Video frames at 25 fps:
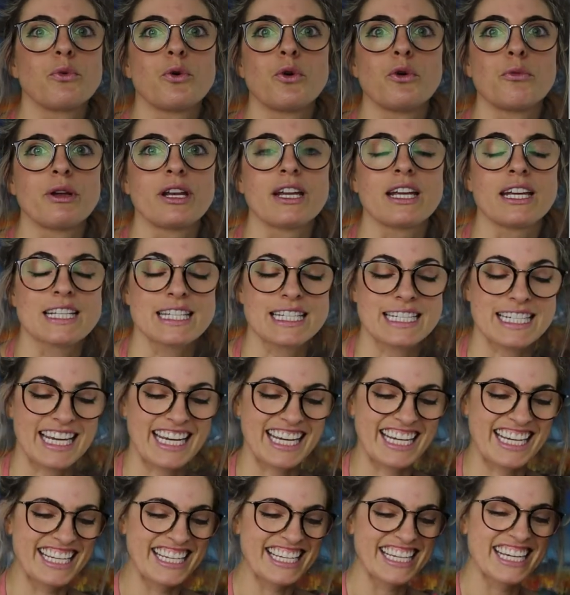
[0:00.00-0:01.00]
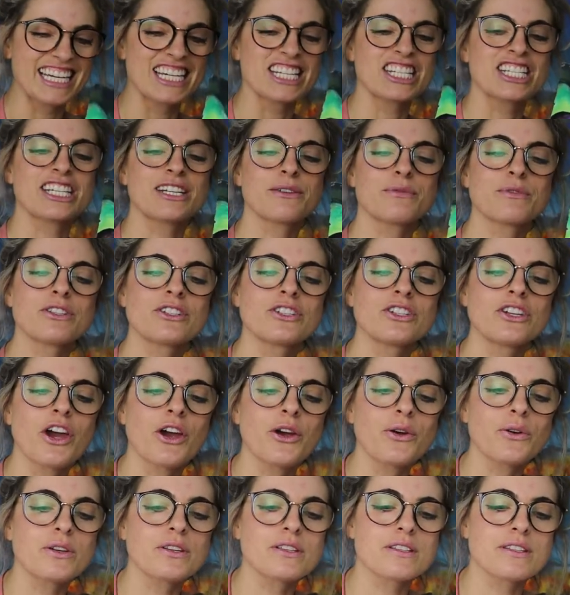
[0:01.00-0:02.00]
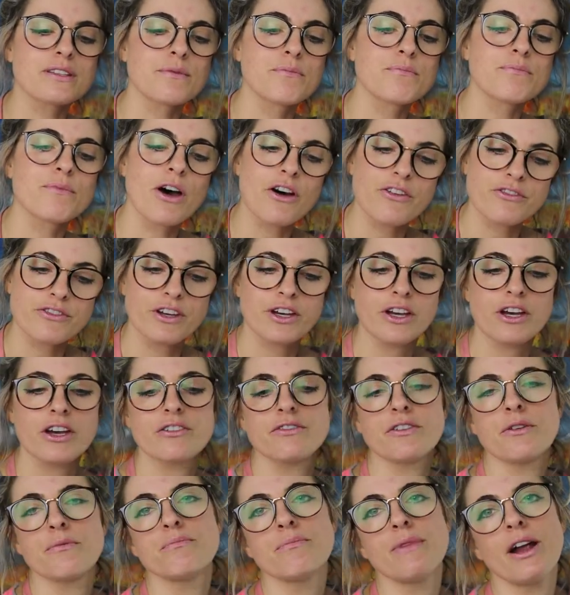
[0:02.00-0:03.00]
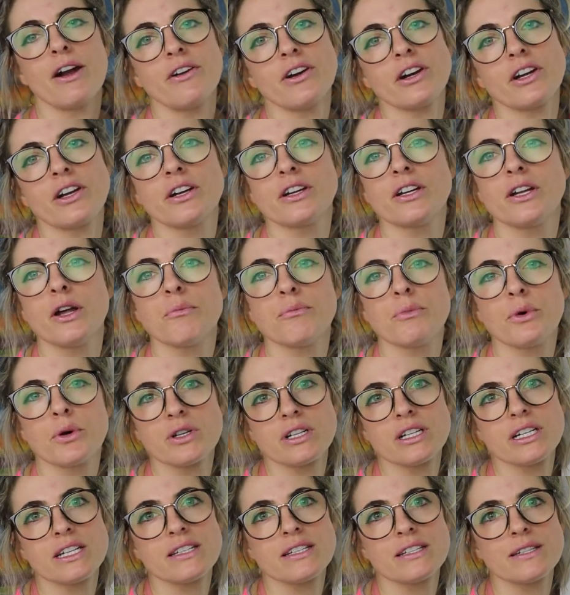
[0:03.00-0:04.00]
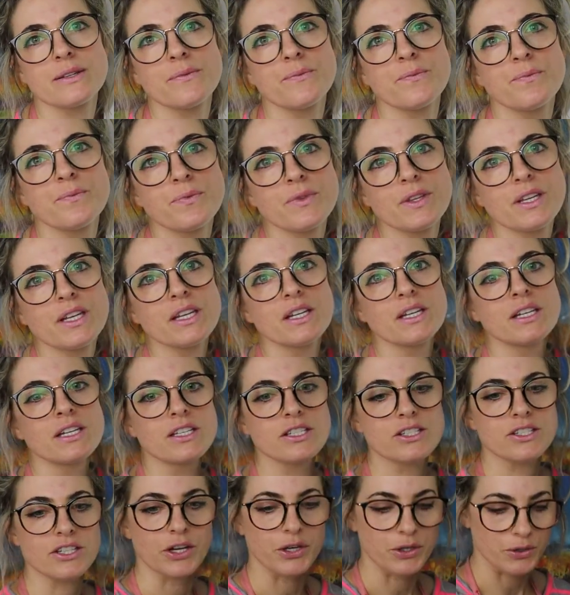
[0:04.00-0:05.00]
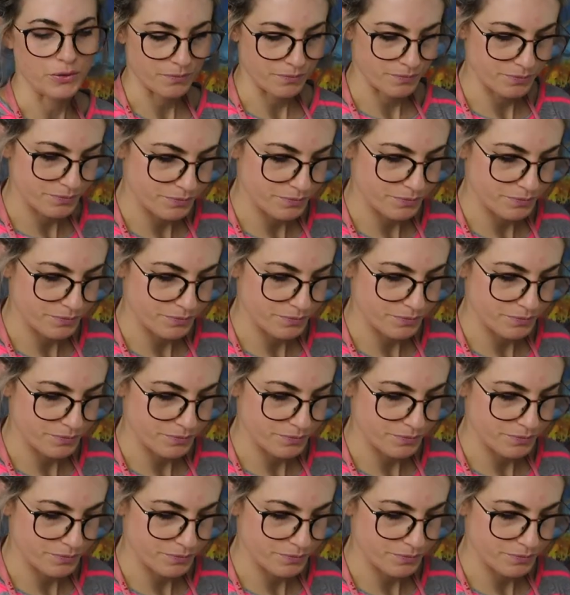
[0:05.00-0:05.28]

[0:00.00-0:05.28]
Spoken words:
warm in here today. She was known as the mother of American modernism. So